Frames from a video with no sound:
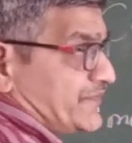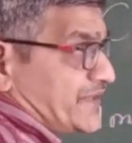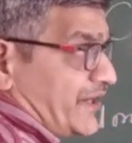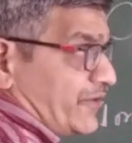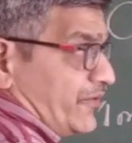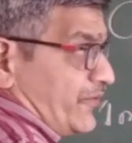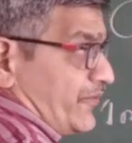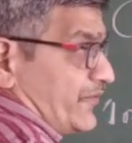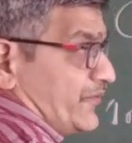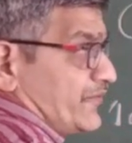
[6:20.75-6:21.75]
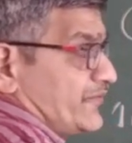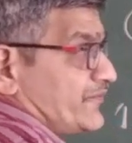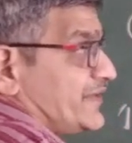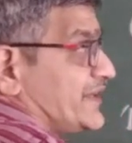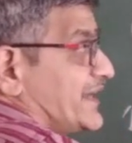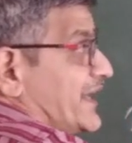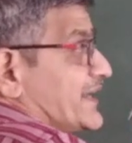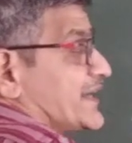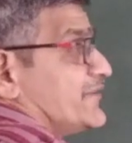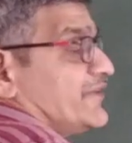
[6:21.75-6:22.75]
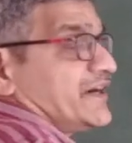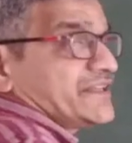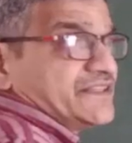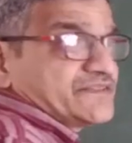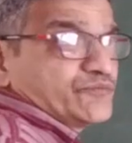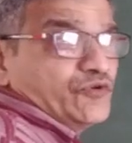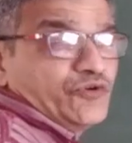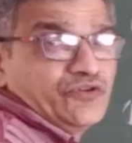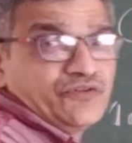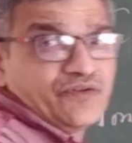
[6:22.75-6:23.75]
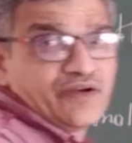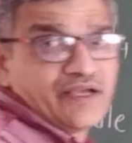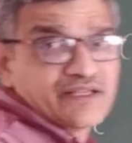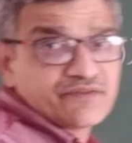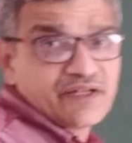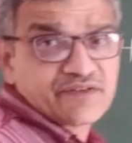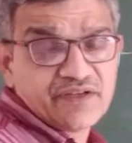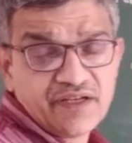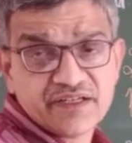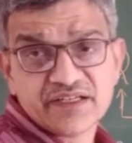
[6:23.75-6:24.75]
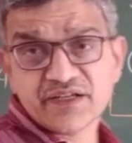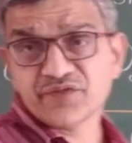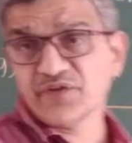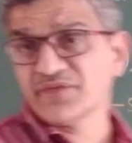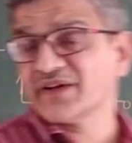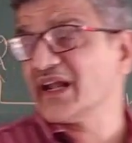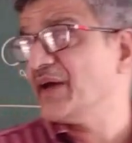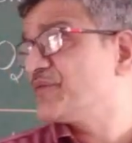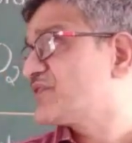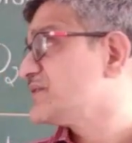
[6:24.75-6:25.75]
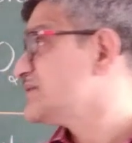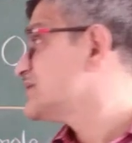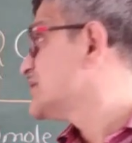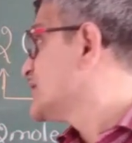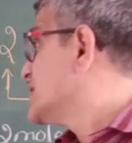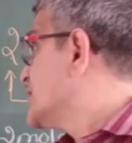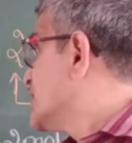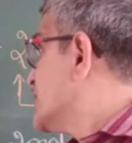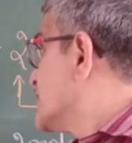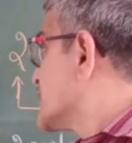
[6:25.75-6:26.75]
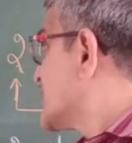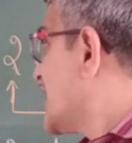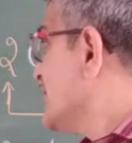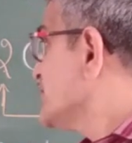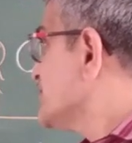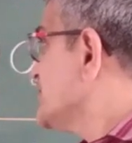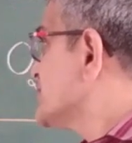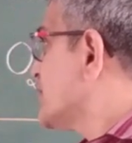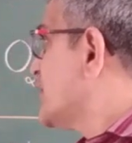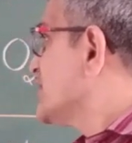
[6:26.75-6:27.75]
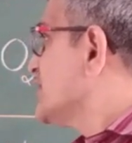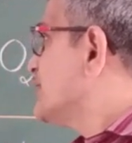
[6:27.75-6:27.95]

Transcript: Now we can convert this mole as well as in terms of grams. Grams means what?